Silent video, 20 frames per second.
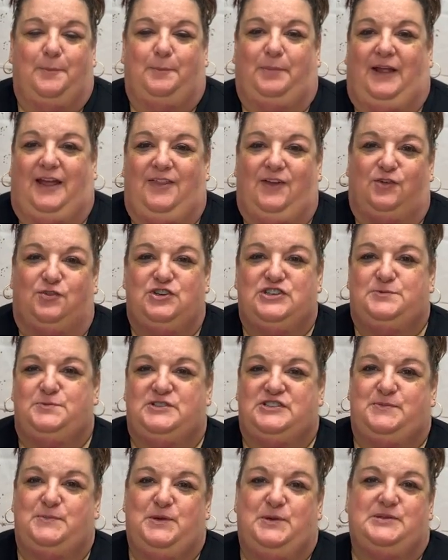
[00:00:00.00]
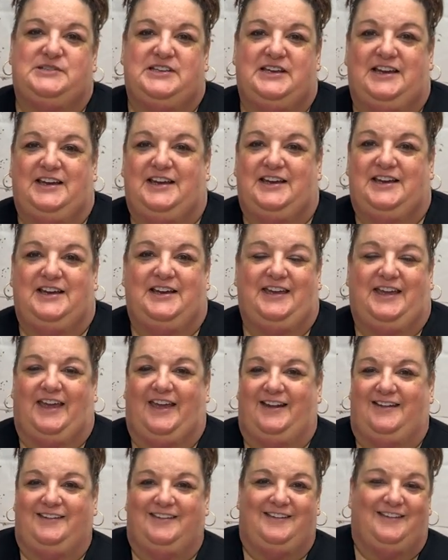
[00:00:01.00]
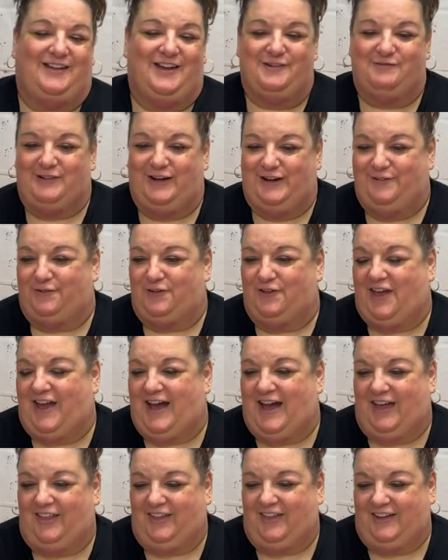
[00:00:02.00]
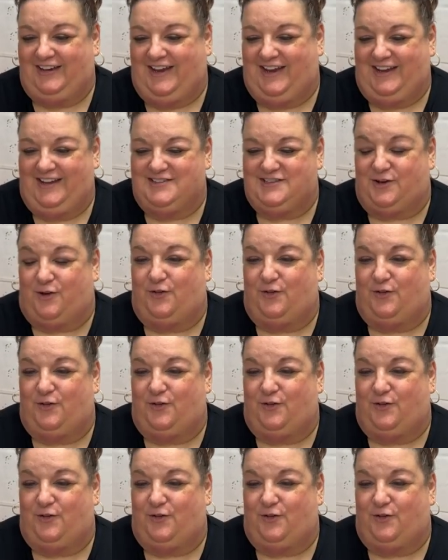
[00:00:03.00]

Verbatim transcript: play the Christmas music and get ready for the holidays,